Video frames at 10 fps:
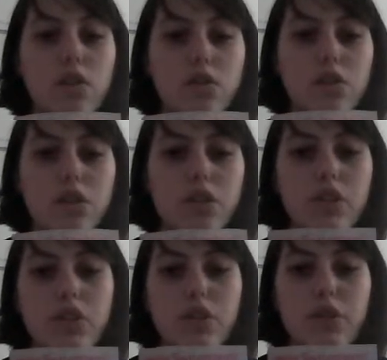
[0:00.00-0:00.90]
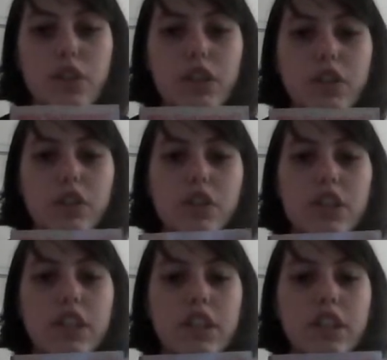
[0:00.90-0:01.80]
cultures, if you're
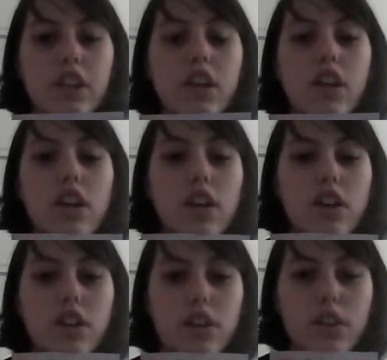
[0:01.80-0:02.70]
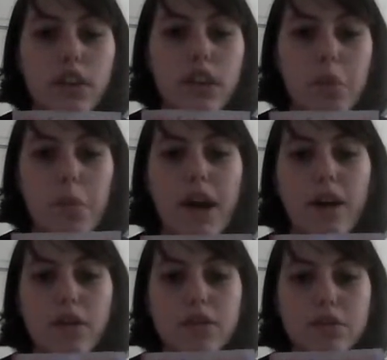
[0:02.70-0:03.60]
interested in learning
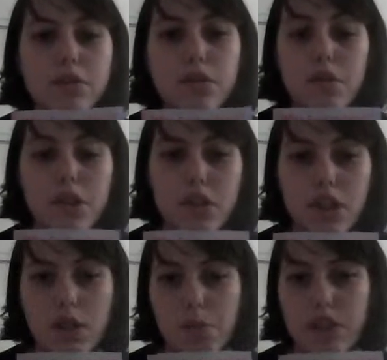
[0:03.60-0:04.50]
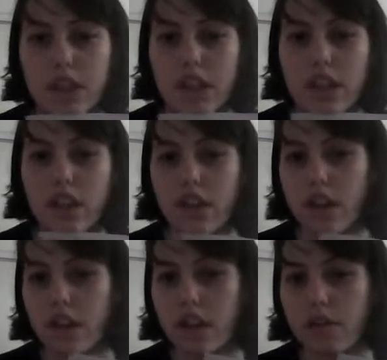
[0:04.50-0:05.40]
about Switzerland in
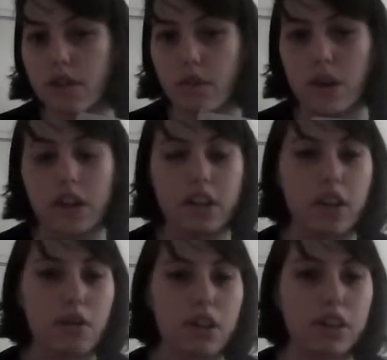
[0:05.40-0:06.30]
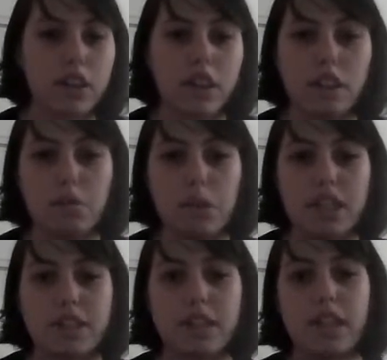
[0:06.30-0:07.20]
particular, if you want to know a little
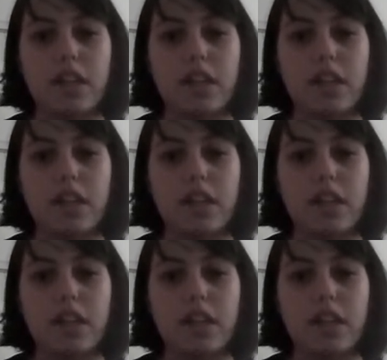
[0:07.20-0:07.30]
bit